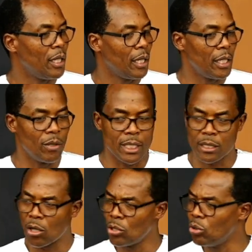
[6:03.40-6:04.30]
He was
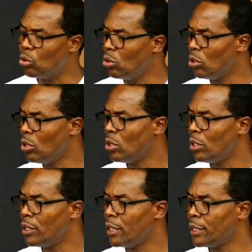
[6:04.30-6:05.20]
called who?
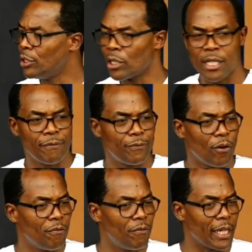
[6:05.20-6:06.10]
Joseph
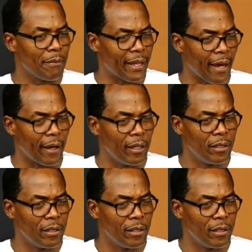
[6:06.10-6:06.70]
of Arimathea.